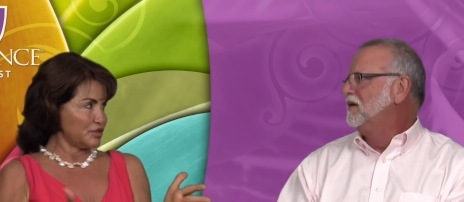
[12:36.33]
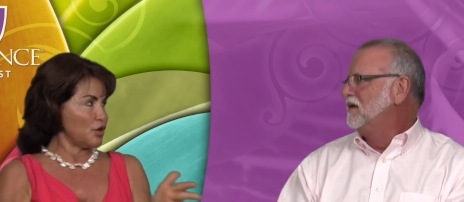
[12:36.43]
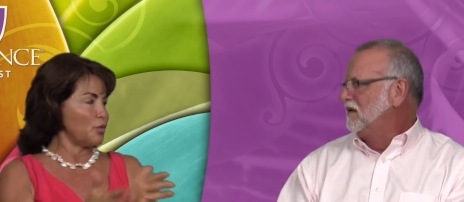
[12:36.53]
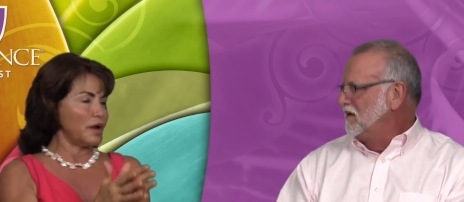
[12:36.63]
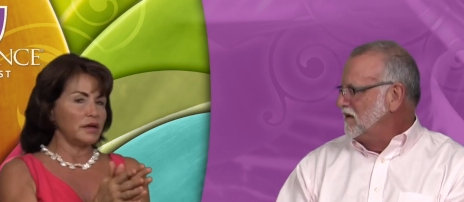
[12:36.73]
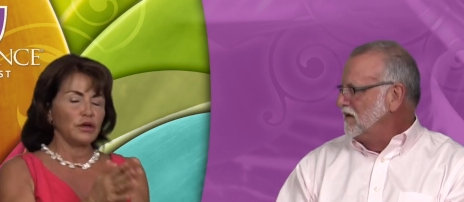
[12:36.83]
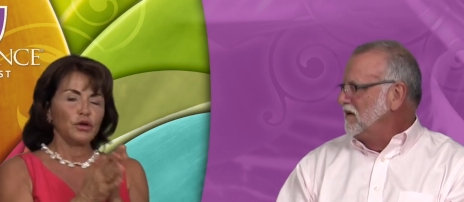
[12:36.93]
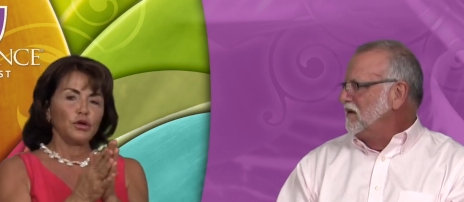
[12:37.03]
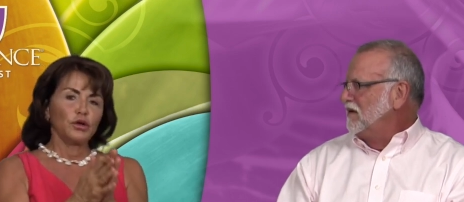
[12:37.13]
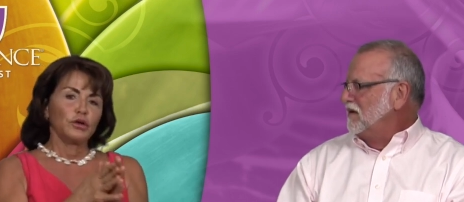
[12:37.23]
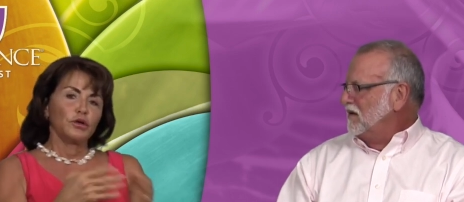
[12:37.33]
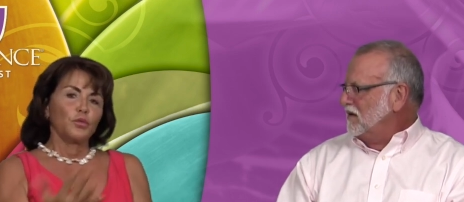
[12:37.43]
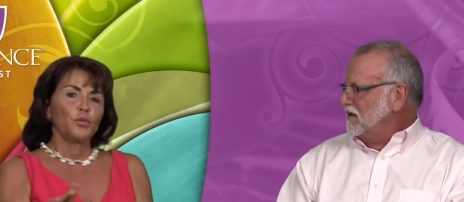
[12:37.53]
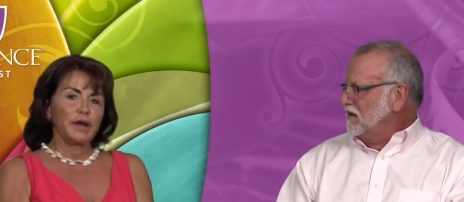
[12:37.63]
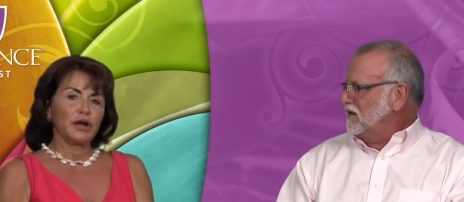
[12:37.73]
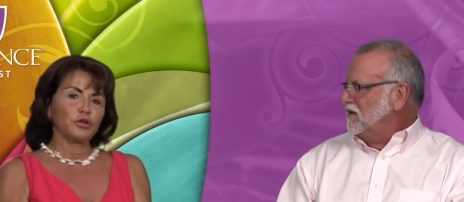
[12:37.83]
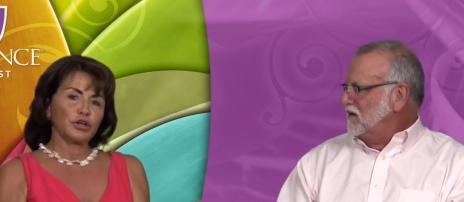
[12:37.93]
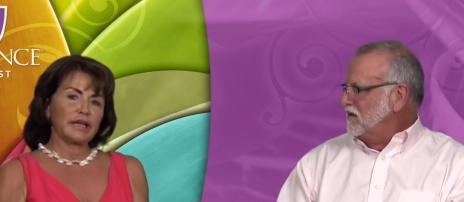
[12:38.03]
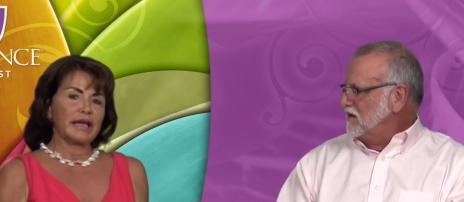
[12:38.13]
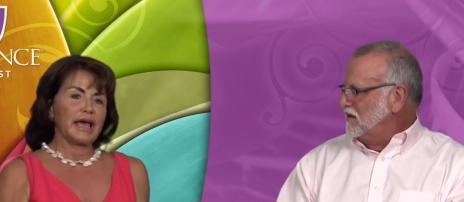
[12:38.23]
Speaker 1: So what we are
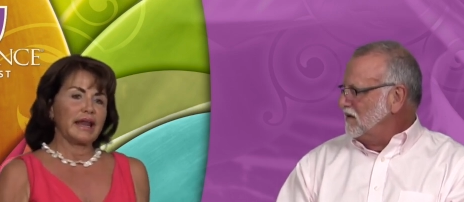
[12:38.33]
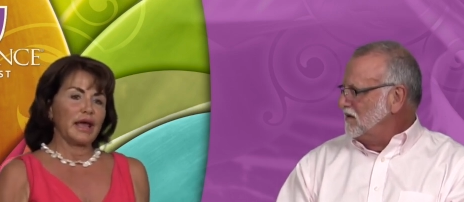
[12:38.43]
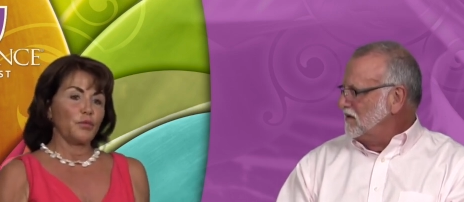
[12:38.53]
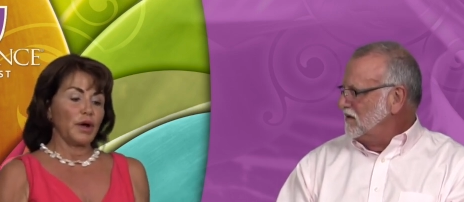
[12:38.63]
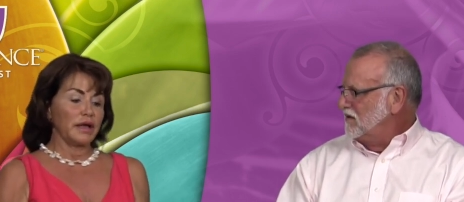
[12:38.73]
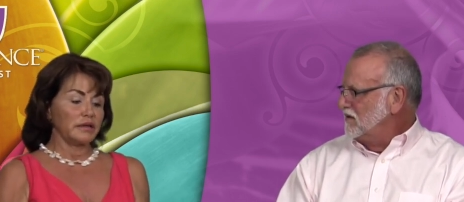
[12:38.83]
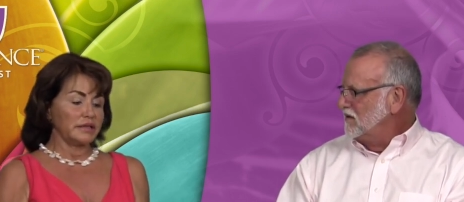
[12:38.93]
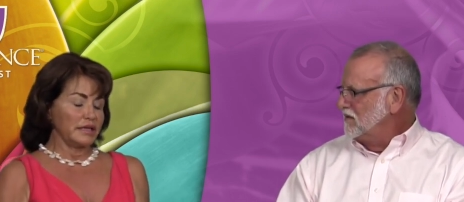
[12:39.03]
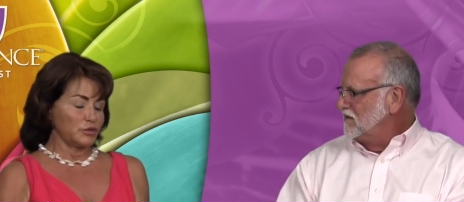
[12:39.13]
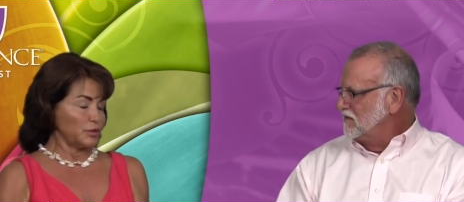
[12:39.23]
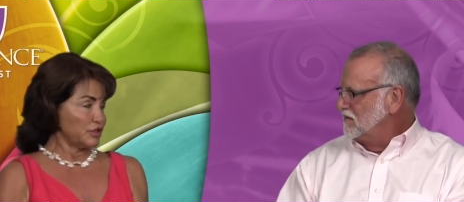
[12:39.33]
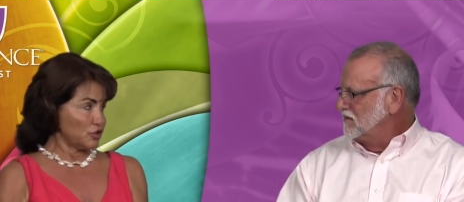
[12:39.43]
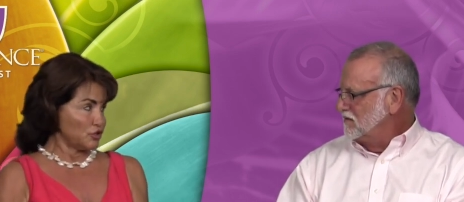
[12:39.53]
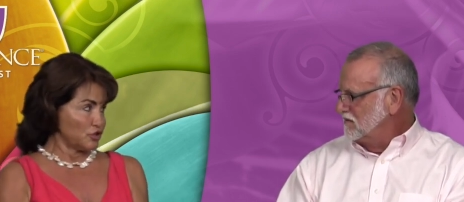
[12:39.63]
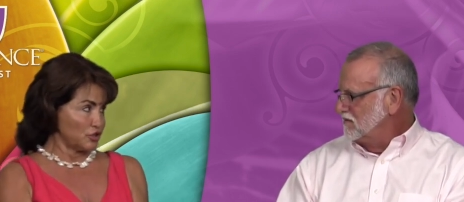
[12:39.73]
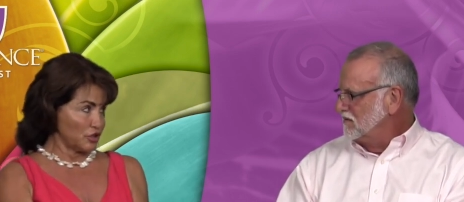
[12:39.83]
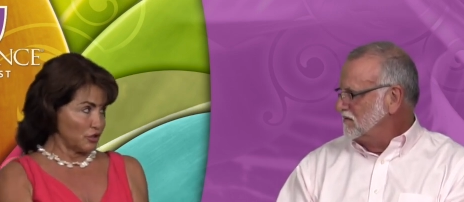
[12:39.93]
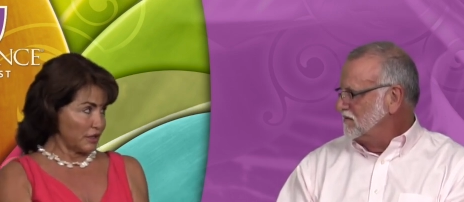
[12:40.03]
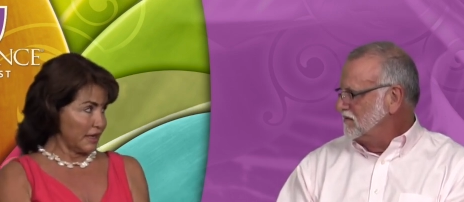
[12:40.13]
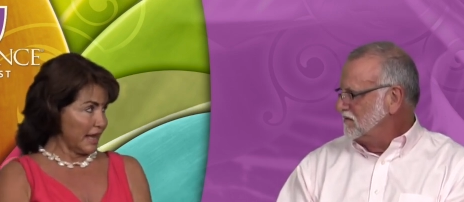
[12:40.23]
looking at, and what these researchers are
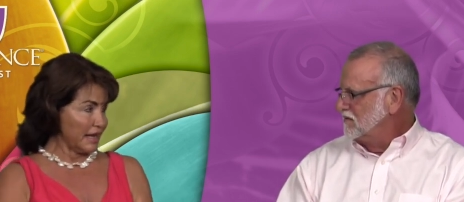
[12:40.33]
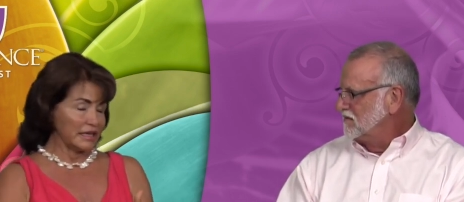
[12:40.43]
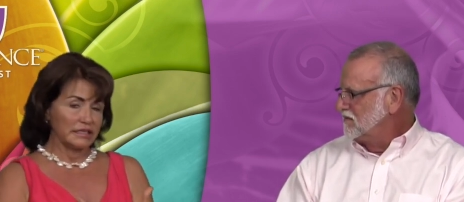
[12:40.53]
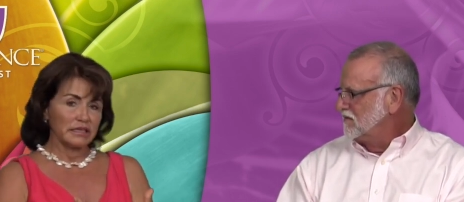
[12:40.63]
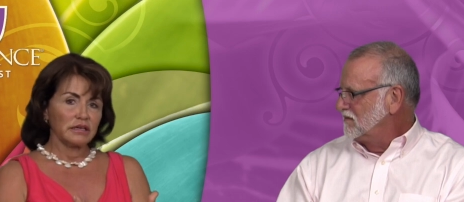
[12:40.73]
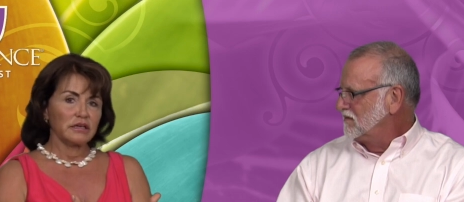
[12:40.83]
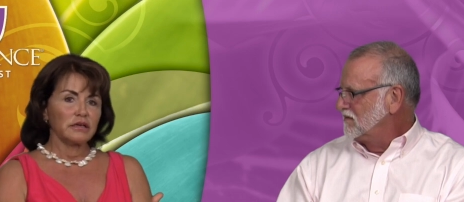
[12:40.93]
looking at, is